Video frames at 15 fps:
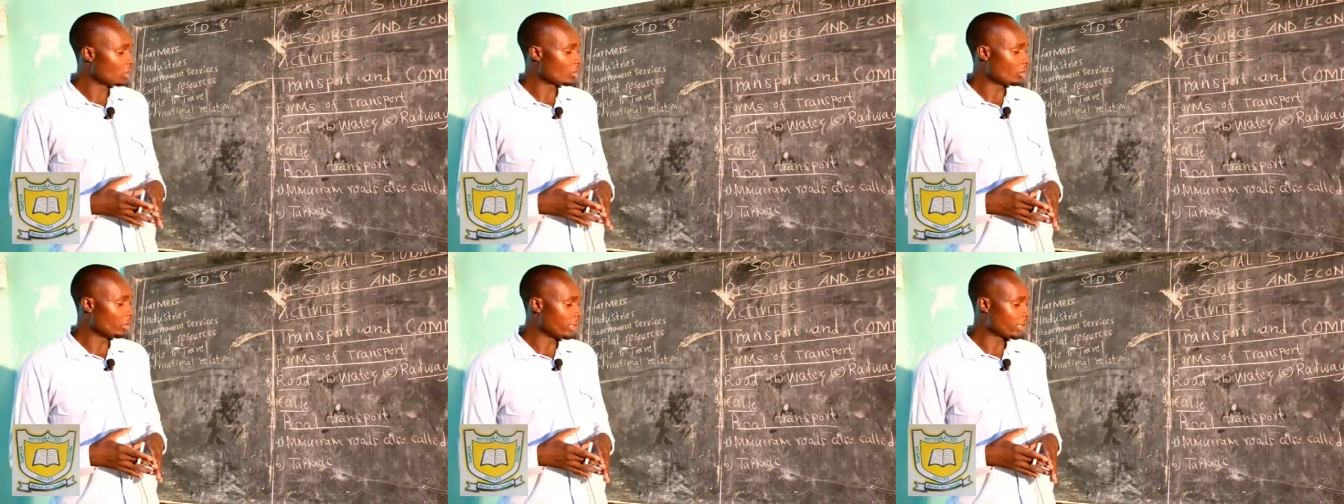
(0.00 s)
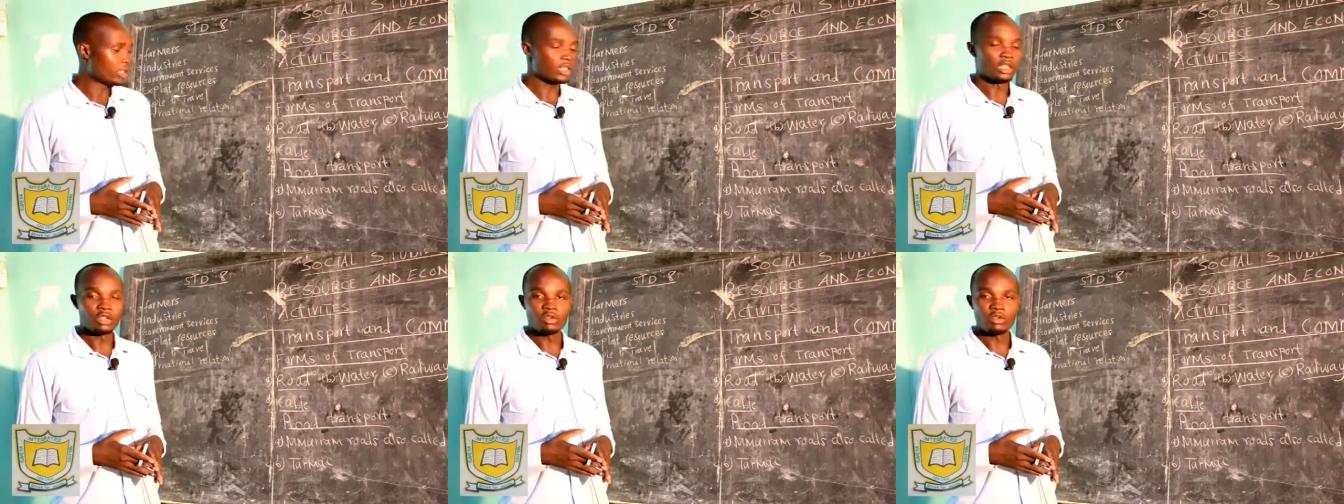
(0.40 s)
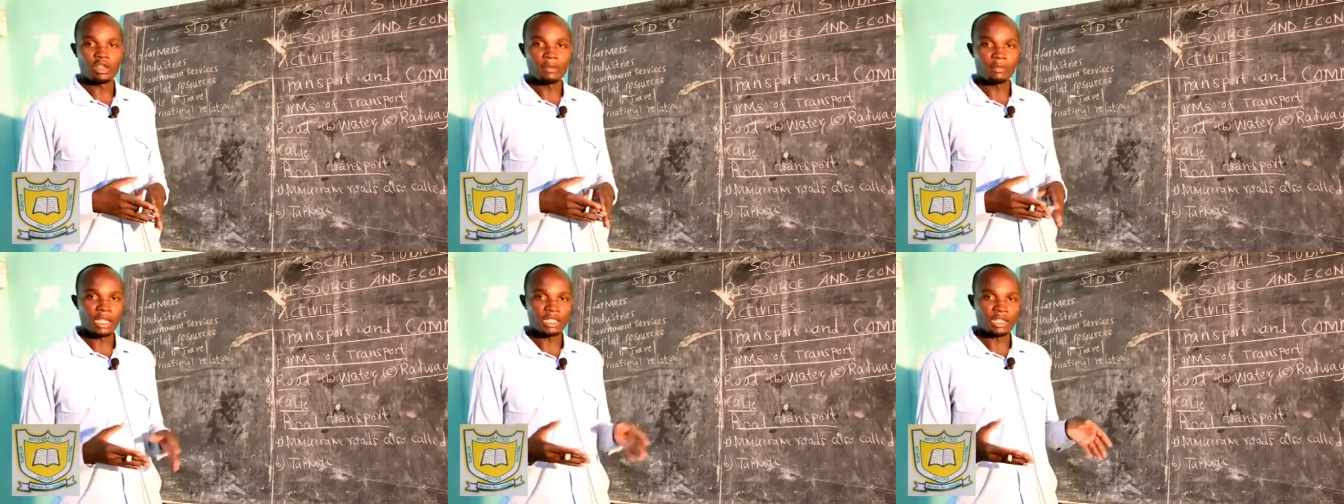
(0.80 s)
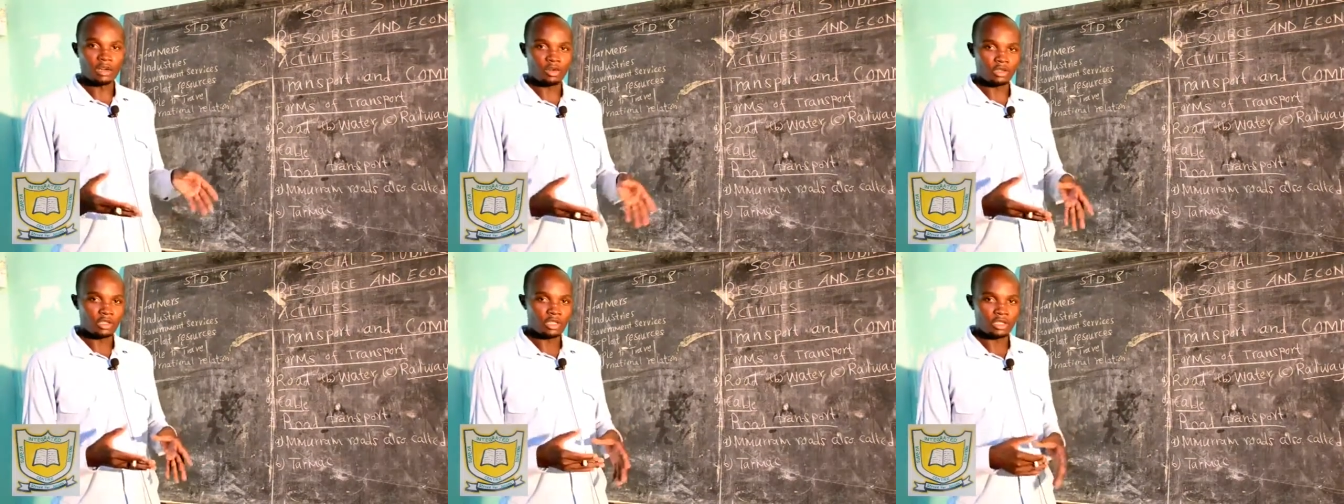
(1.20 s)
connecting to the major
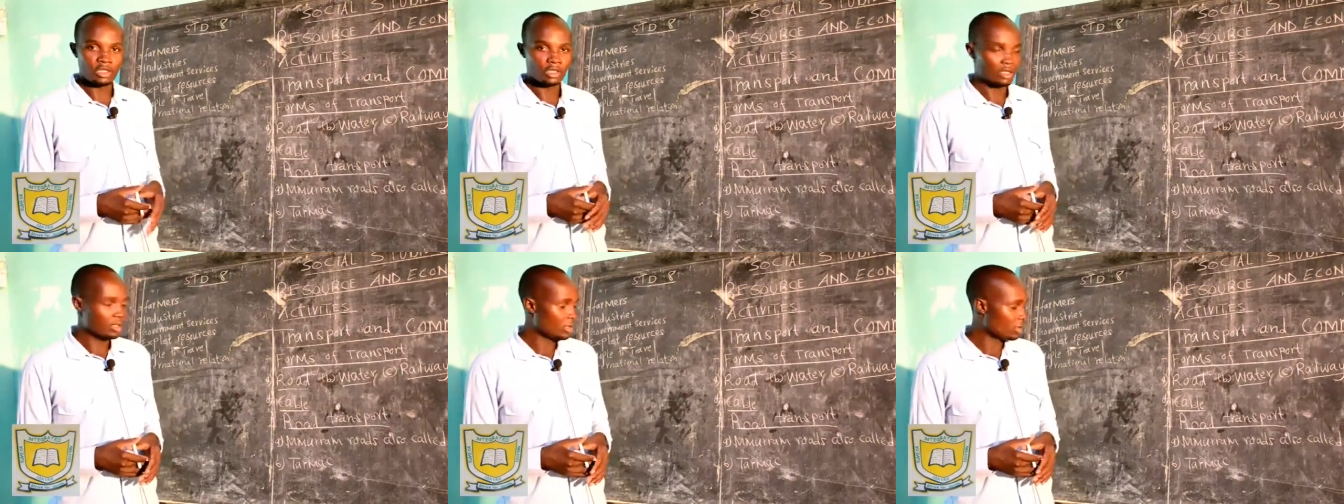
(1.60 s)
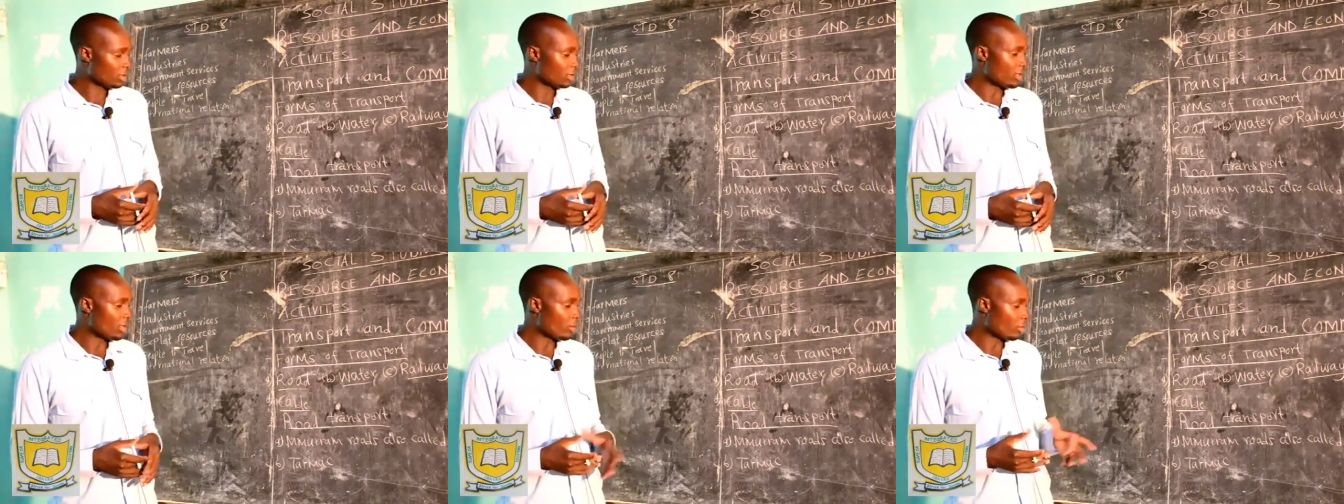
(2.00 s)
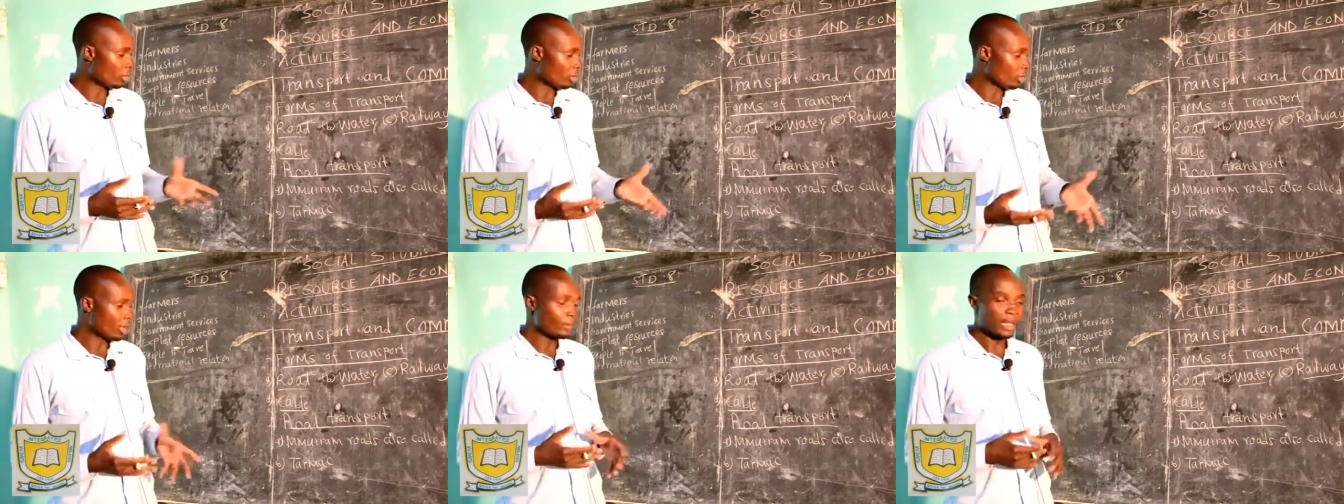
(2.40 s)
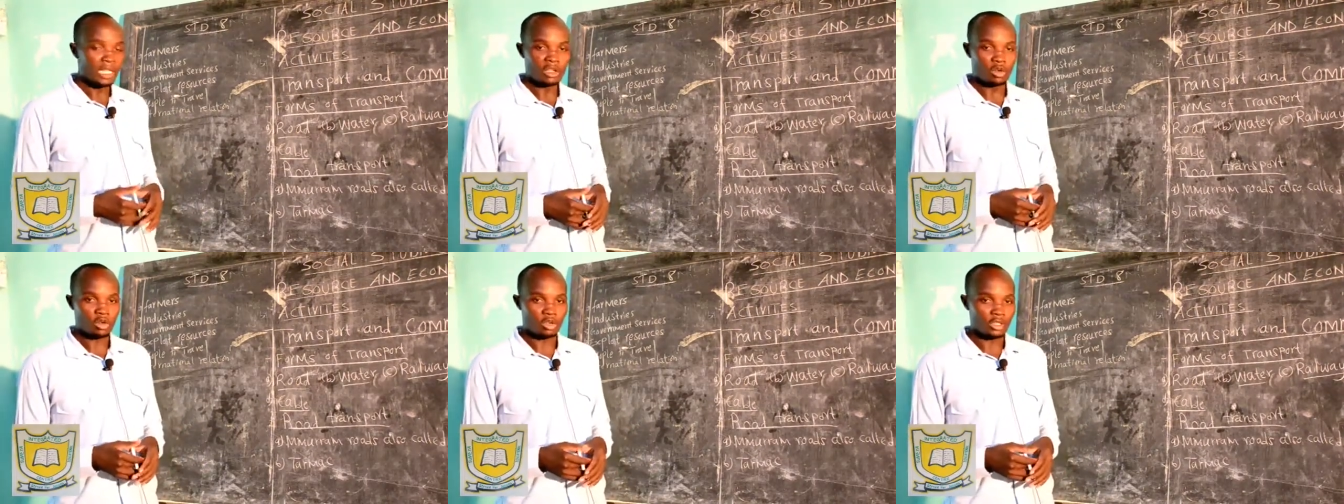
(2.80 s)
roads or the
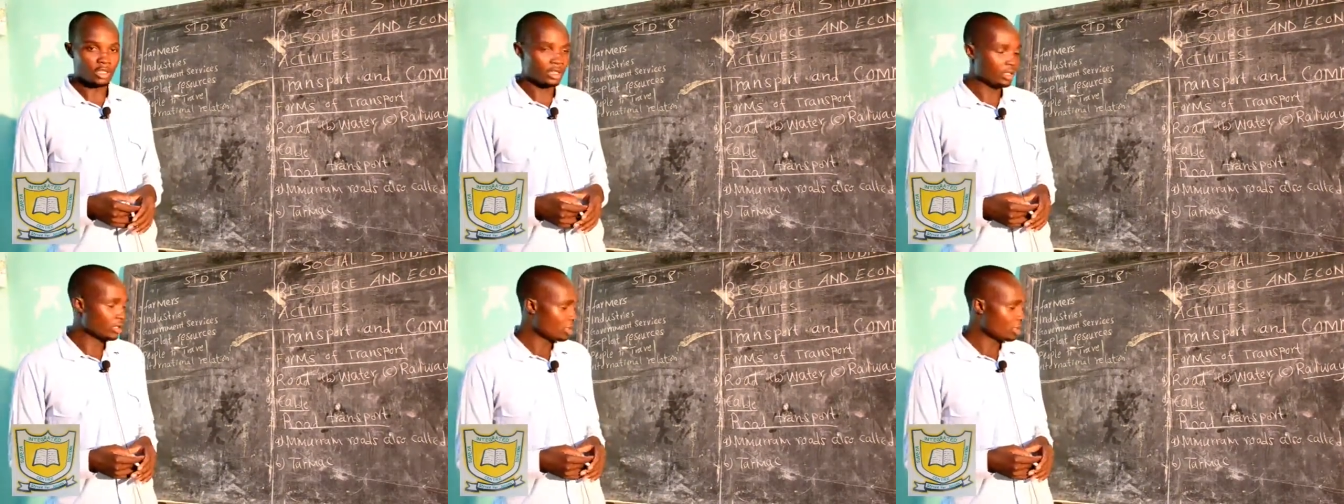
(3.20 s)
main roads.